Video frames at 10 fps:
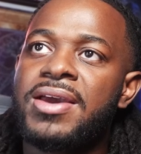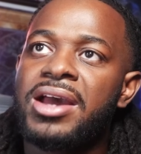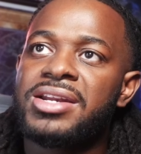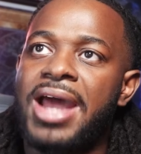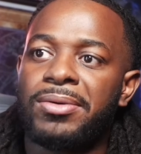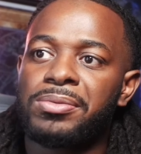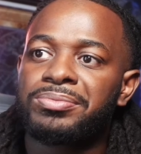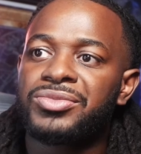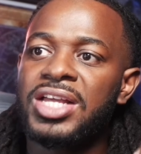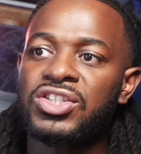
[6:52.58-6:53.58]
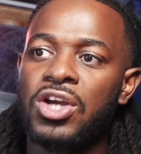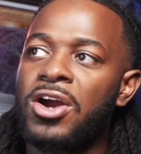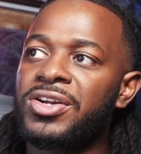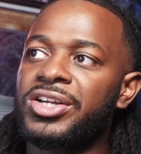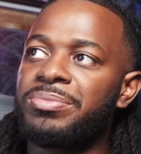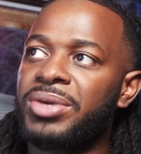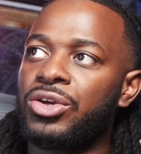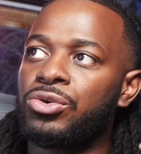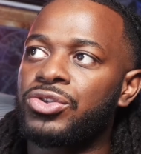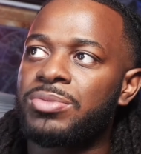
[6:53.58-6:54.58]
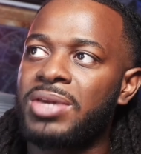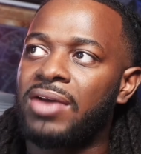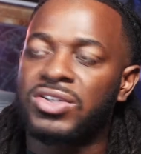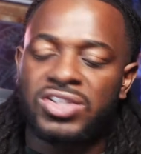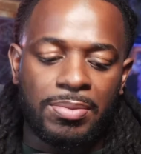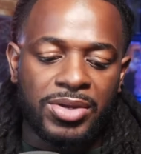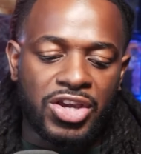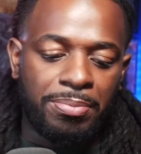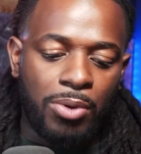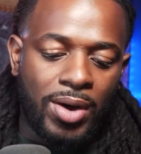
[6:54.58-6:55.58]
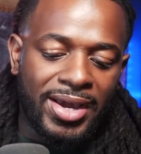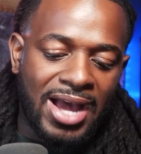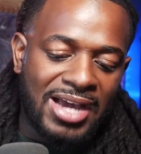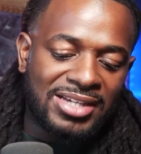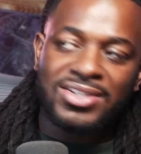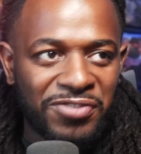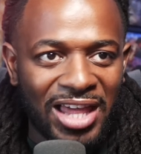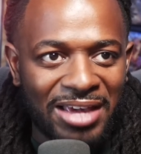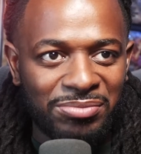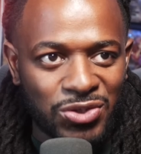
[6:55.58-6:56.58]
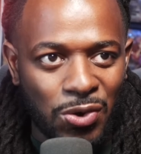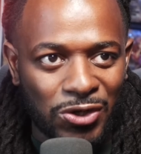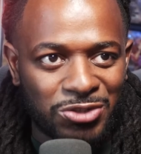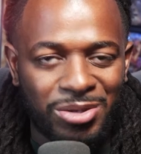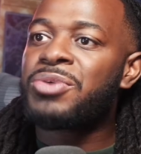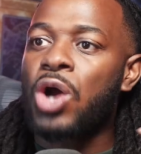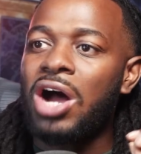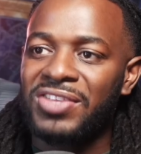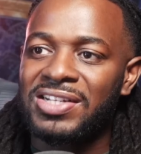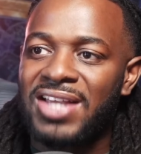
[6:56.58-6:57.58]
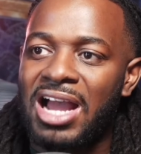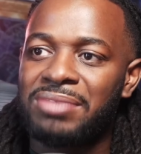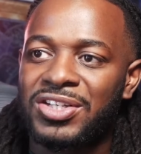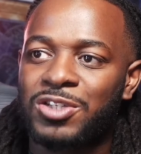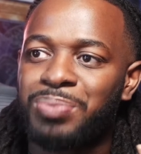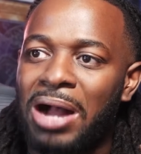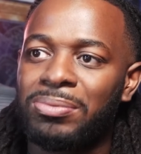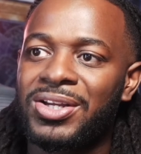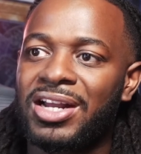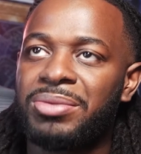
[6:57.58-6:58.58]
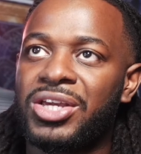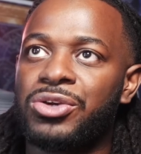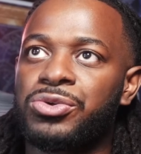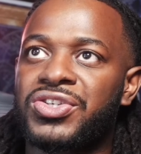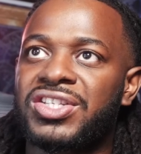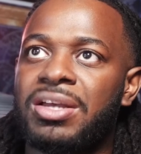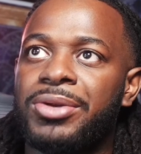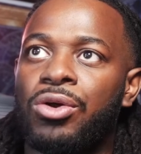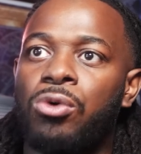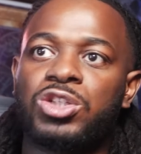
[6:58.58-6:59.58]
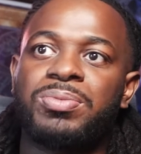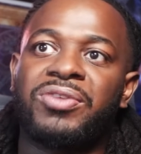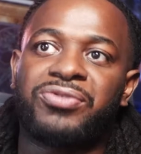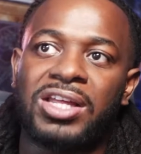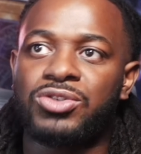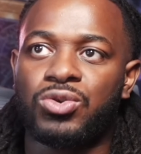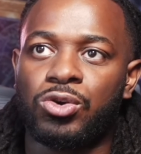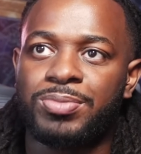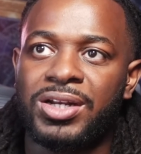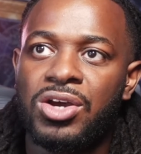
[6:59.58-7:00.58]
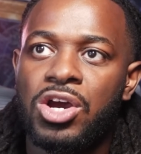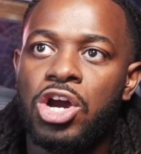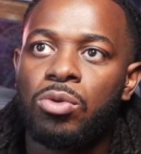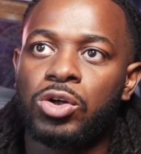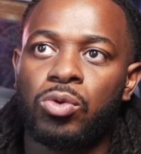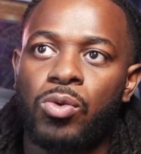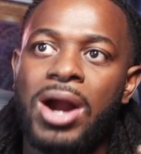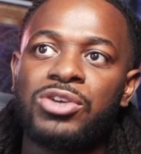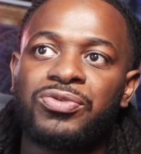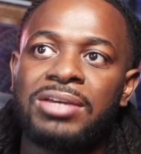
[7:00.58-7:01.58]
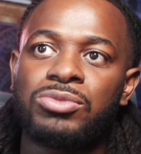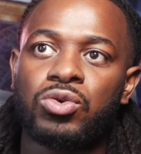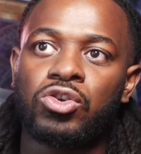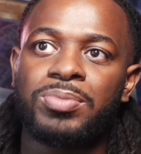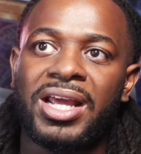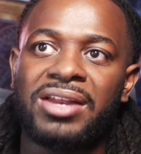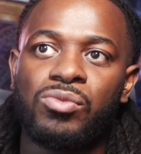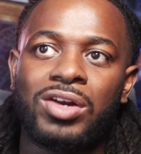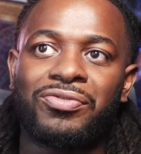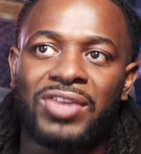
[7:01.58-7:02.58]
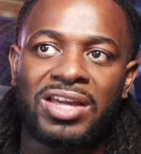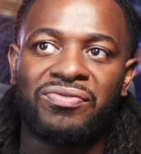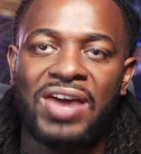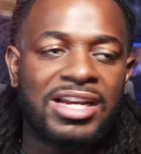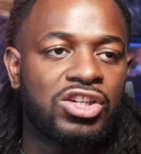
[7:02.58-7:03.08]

Now, this card can be used to be able to summon your boy, guys, Flame Swordsman. But oftentimes, it's probably going to be used to summon Ultimate Flame Swordsman, which requires Flame Swordsman and 1 Flame Fighting